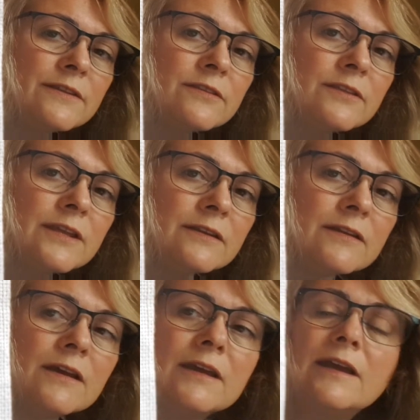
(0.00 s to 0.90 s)
thin,
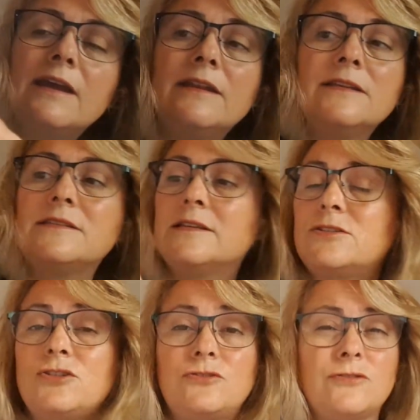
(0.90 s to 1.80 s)
and it's
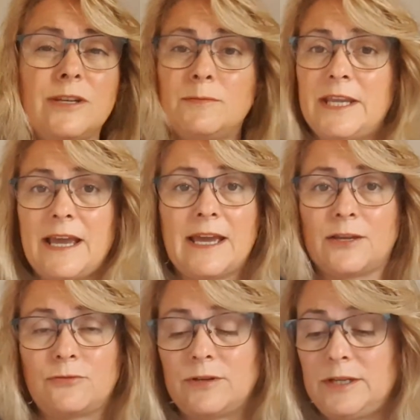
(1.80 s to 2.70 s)
extremely
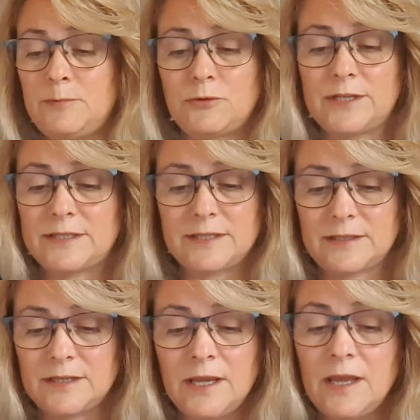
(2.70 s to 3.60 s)
accurately printed.
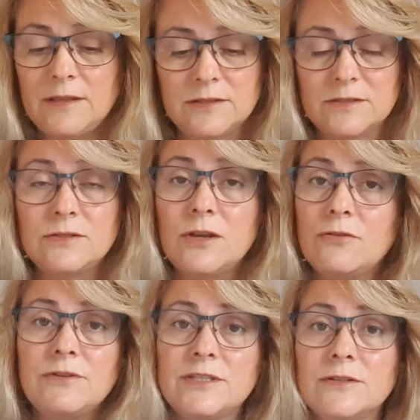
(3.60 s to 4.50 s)
There's no
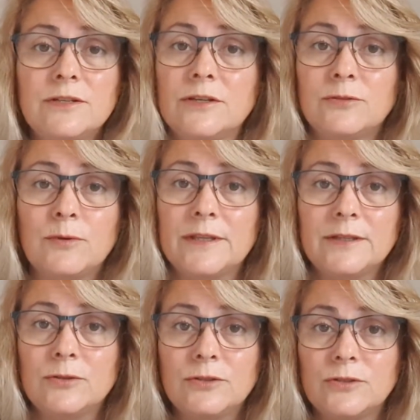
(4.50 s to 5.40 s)
reason on earth why they
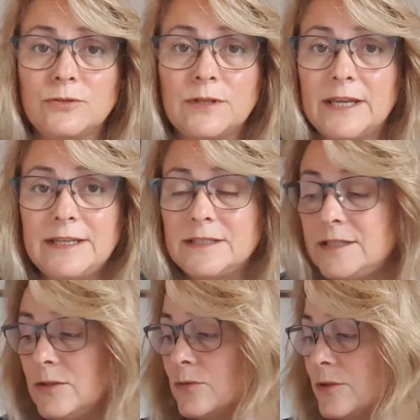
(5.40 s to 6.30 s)
couldn't do an
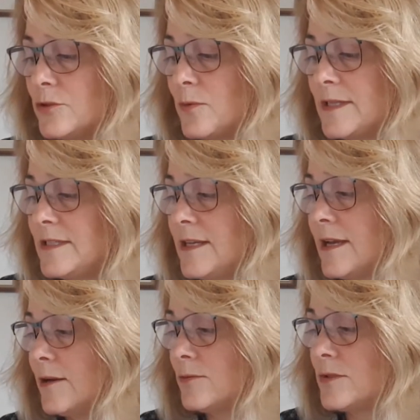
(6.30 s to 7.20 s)
18 or a 20
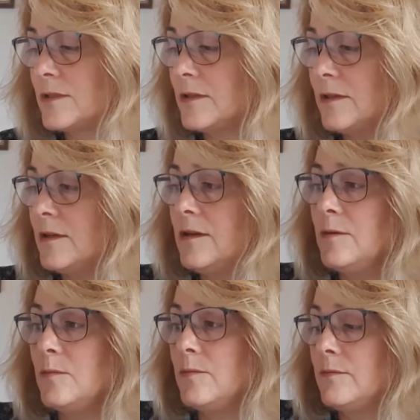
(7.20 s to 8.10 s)
count
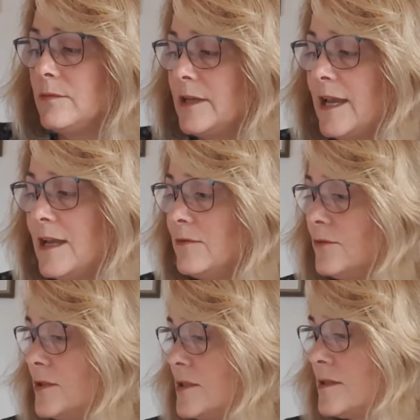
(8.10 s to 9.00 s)

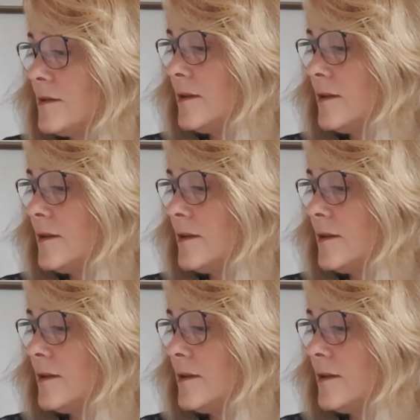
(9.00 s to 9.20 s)
canvas.